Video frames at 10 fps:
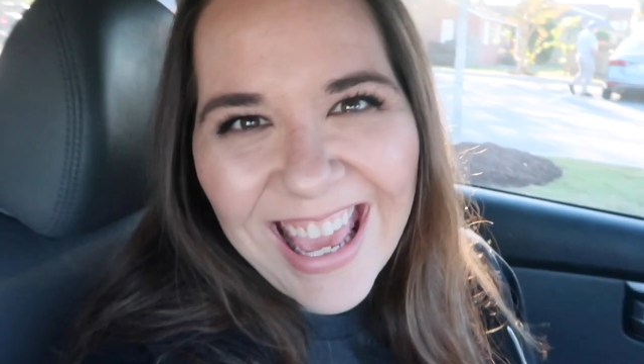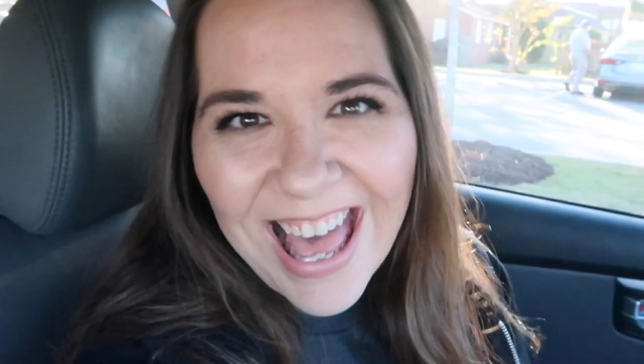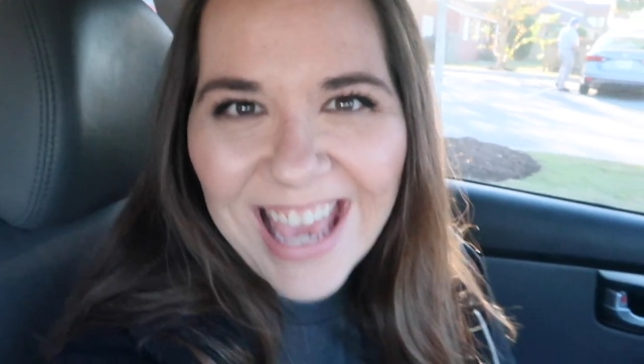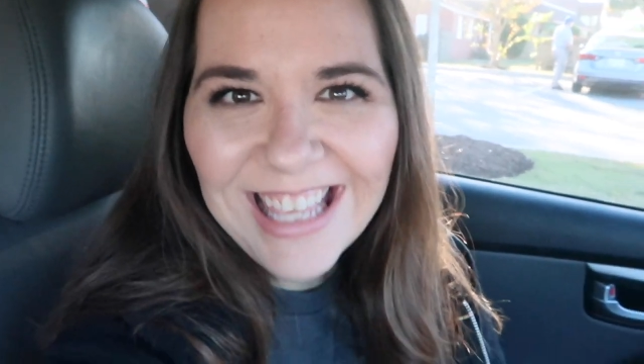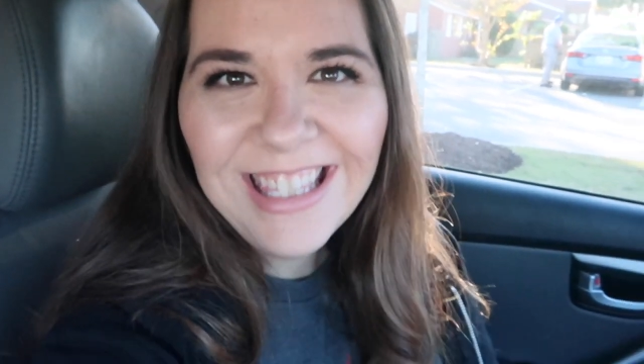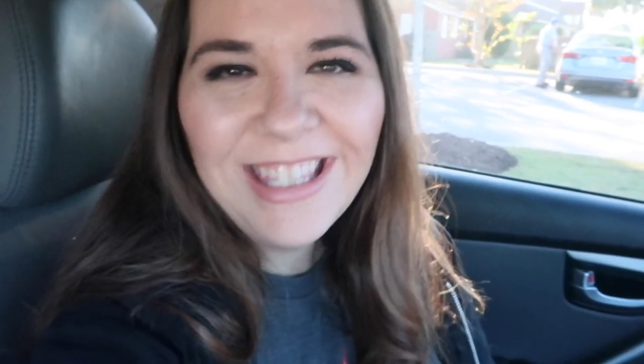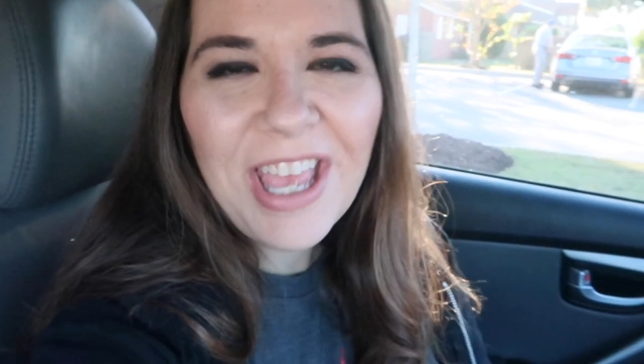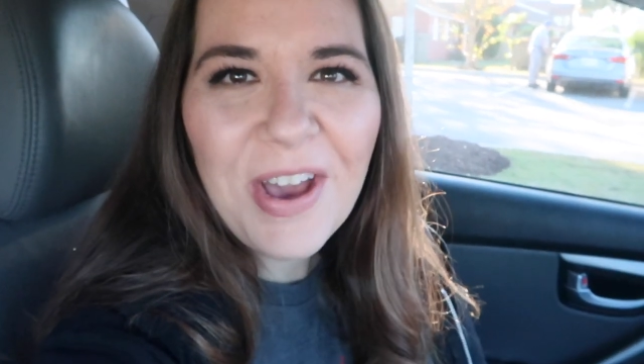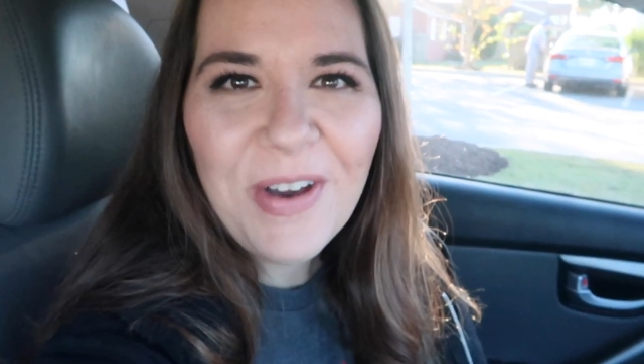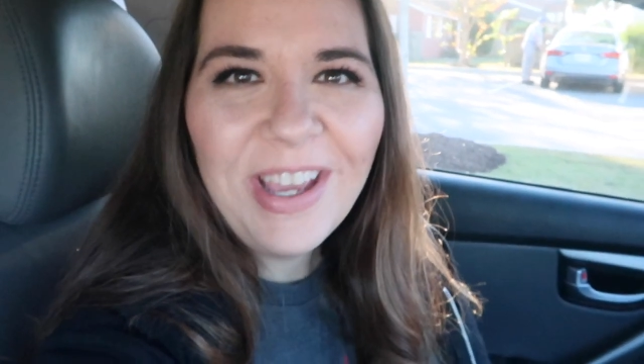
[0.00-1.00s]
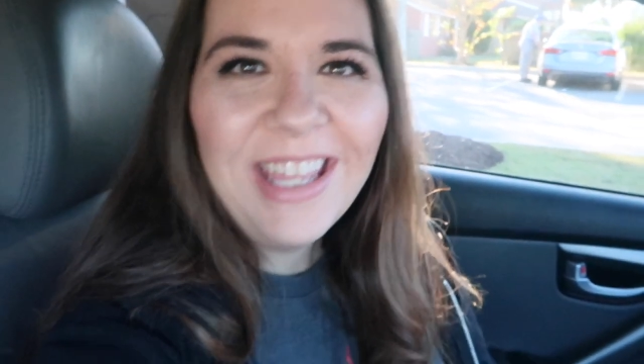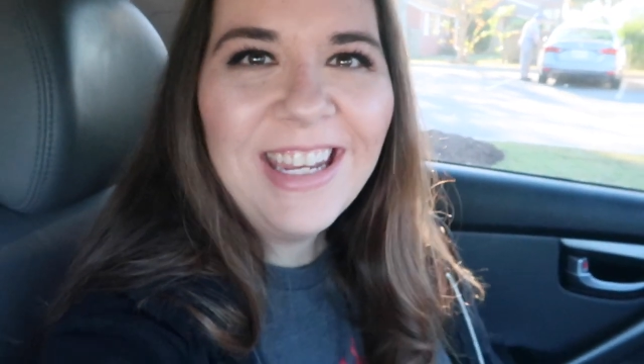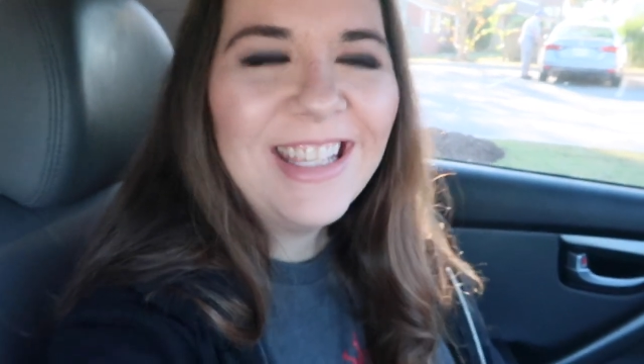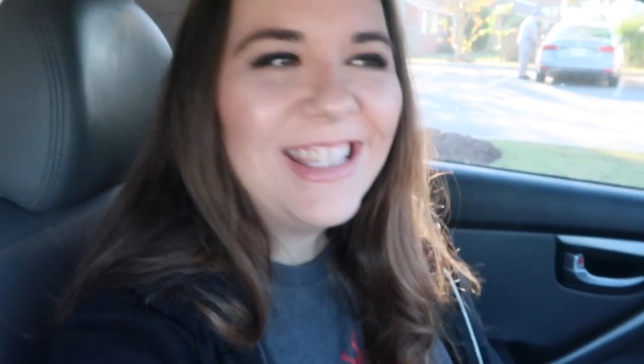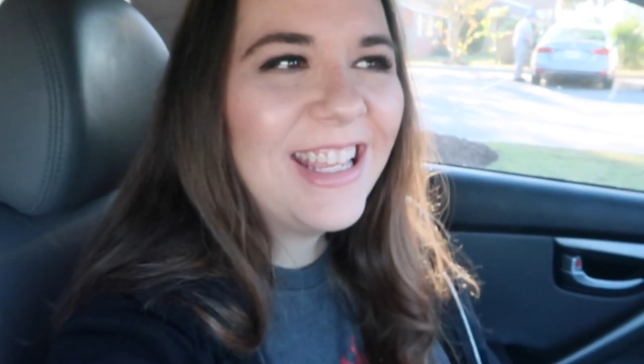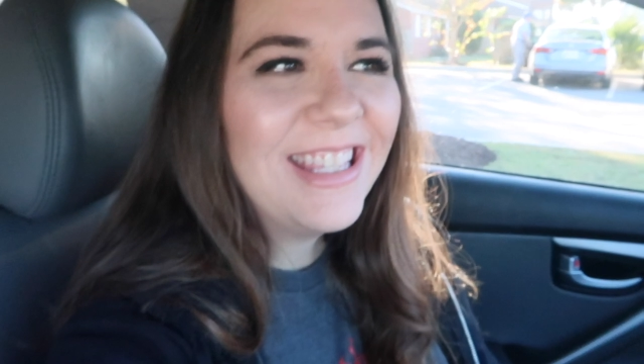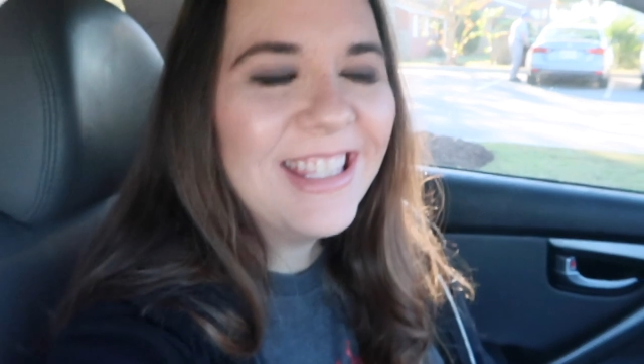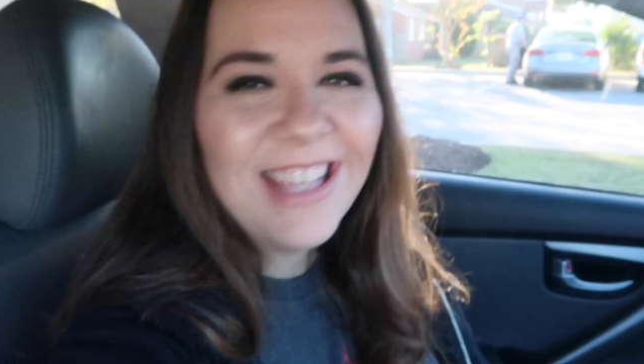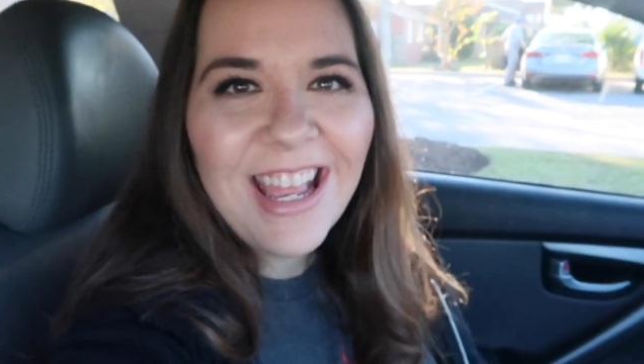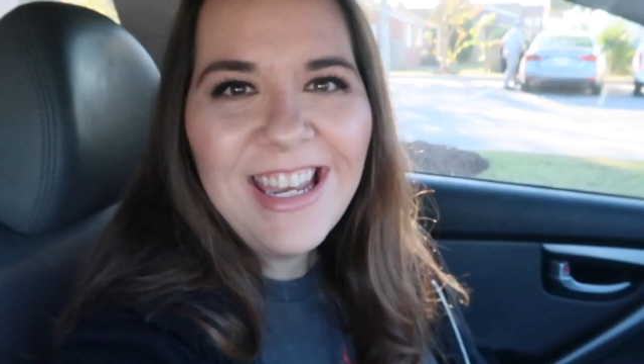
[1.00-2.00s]
Hey guys, so it is
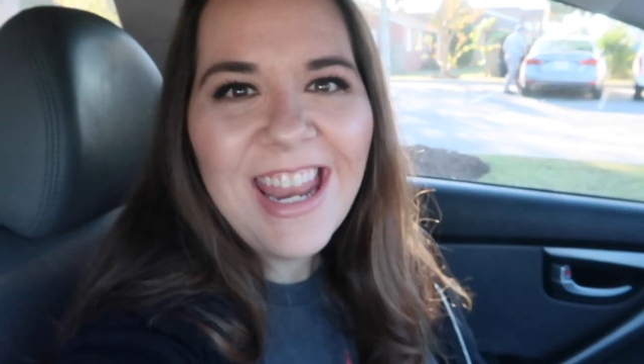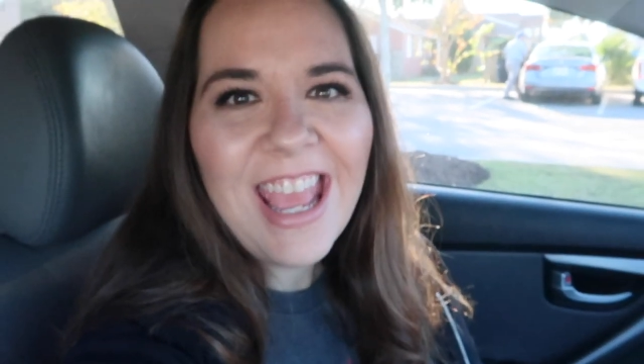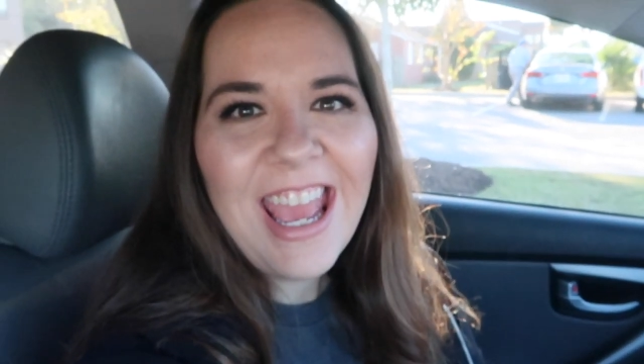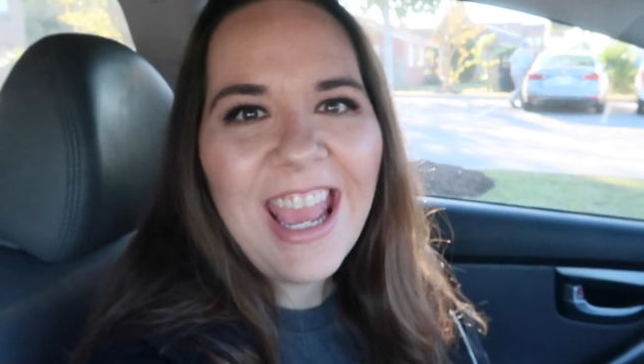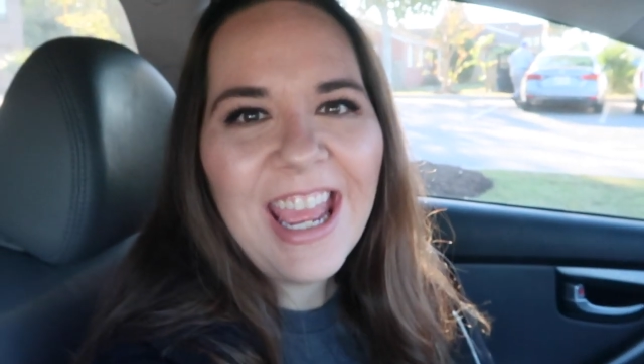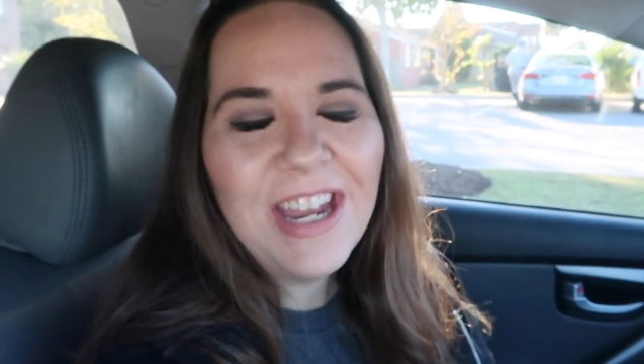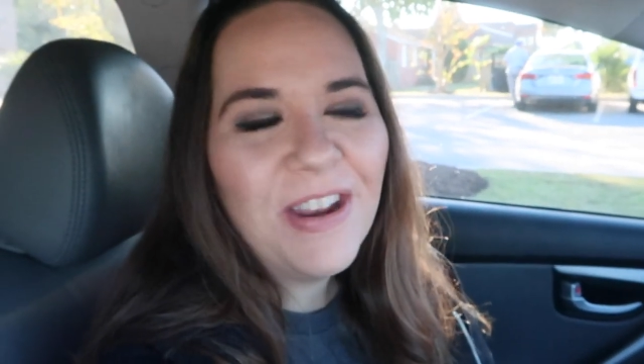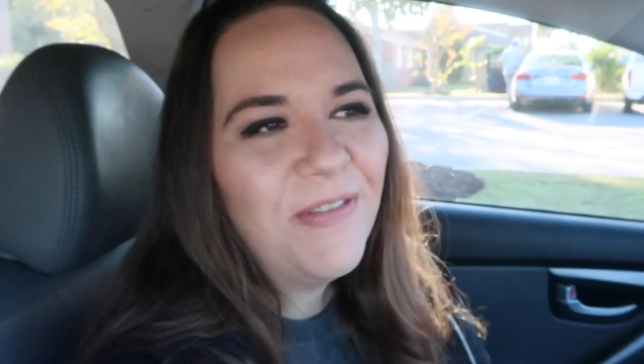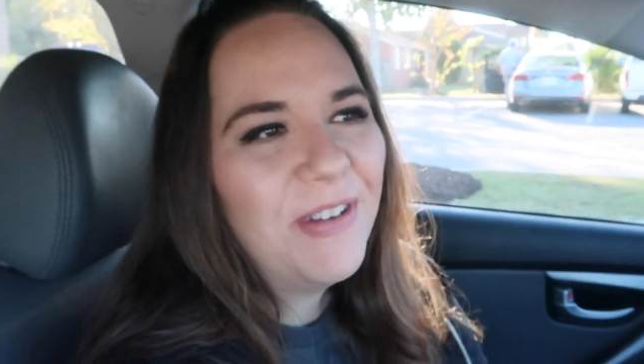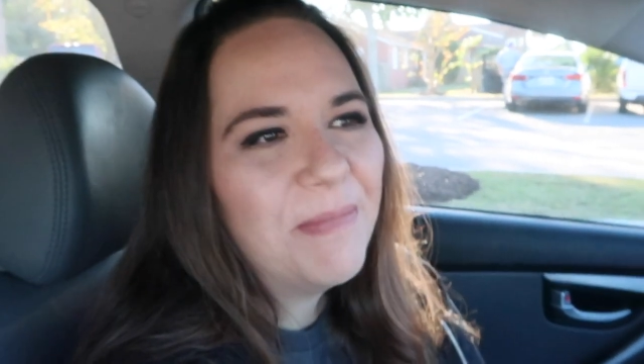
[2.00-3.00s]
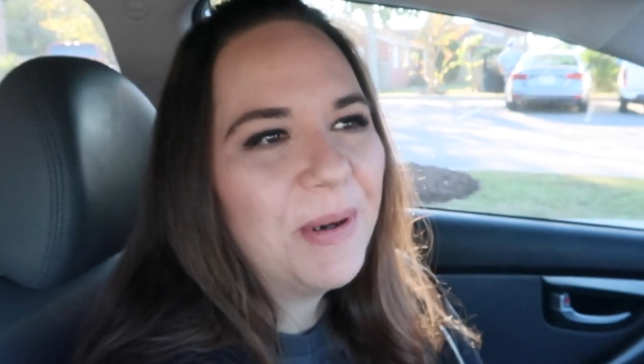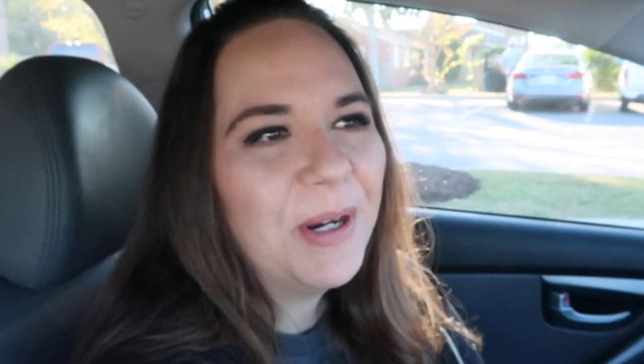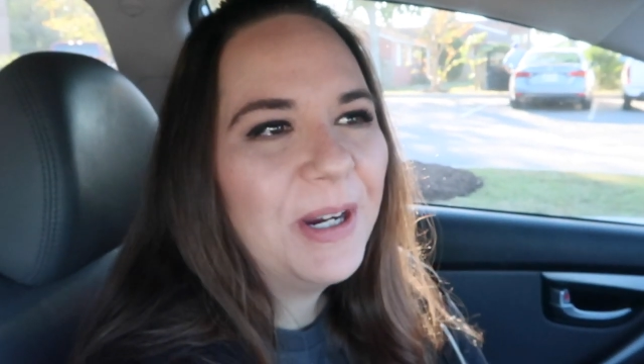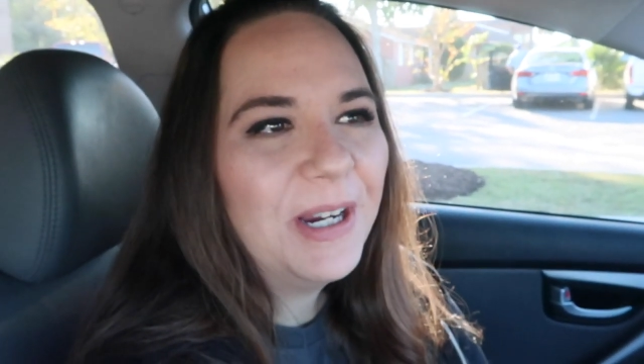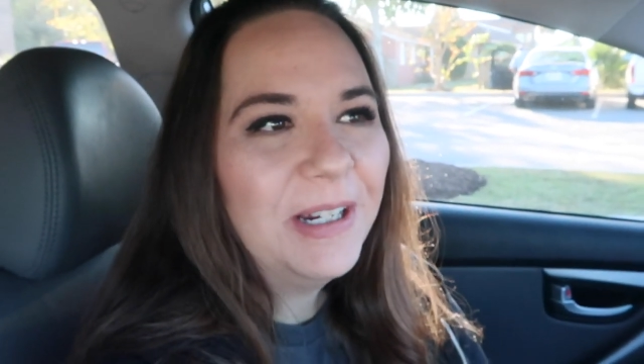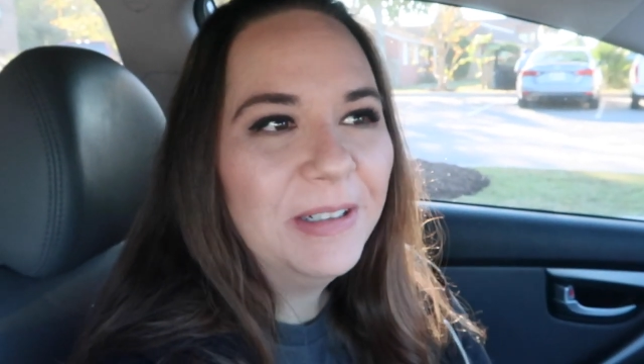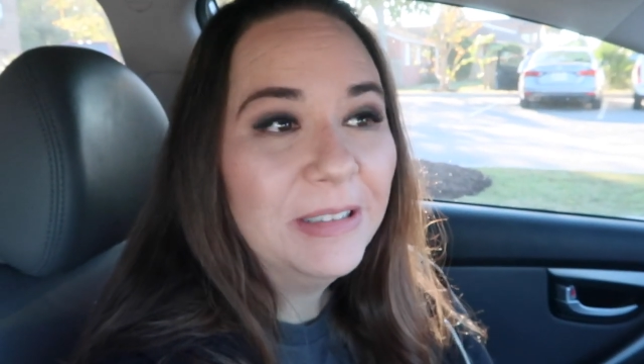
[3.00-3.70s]
Sunday, November